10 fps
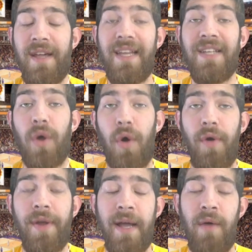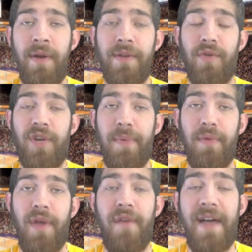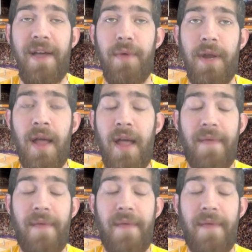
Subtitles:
he is already out and is going to be reevaluated,